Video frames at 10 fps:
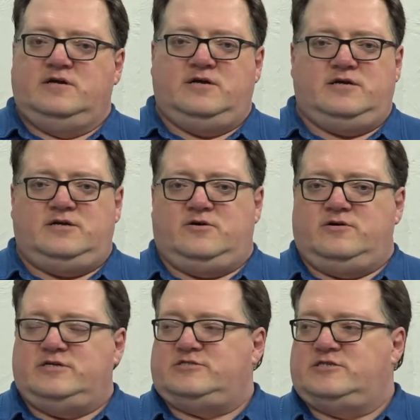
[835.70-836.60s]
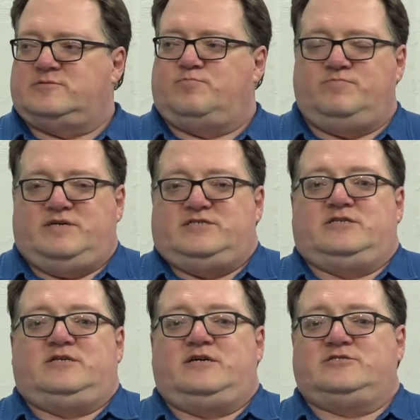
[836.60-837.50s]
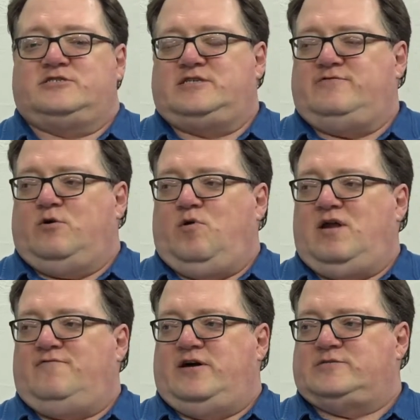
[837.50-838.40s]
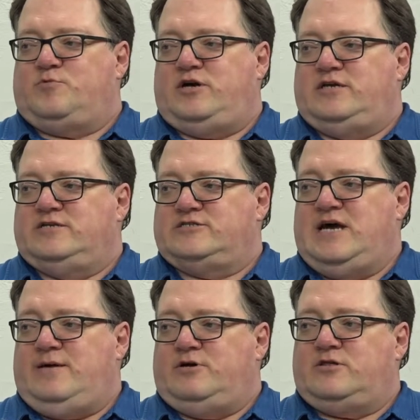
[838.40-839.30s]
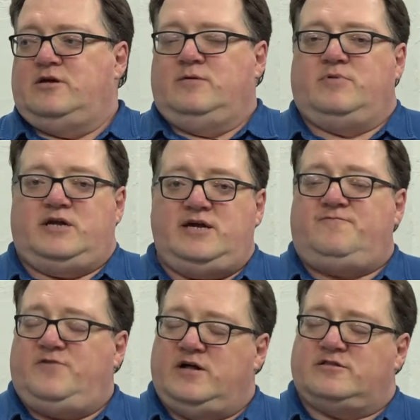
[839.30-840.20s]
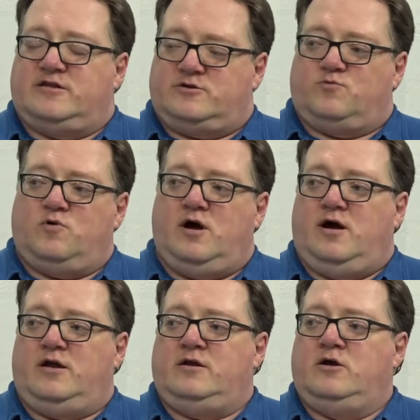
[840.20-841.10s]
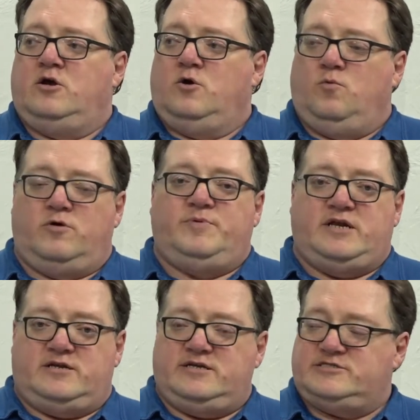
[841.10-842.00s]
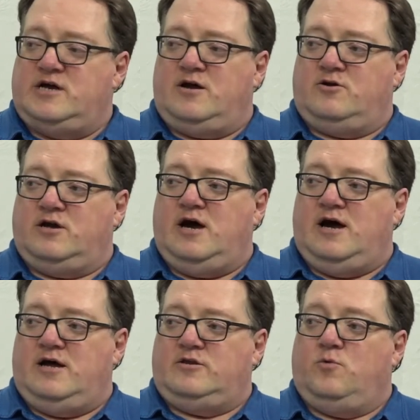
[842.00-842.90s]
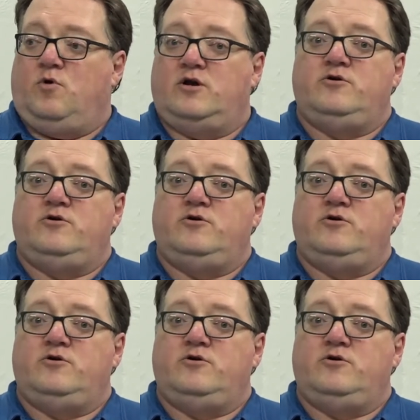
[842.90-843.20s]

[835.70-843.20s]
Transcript: you know, is this, does this even qualify as breaking the Sabbath? Yeah. But he felt that to run would be to dishonor God, the one who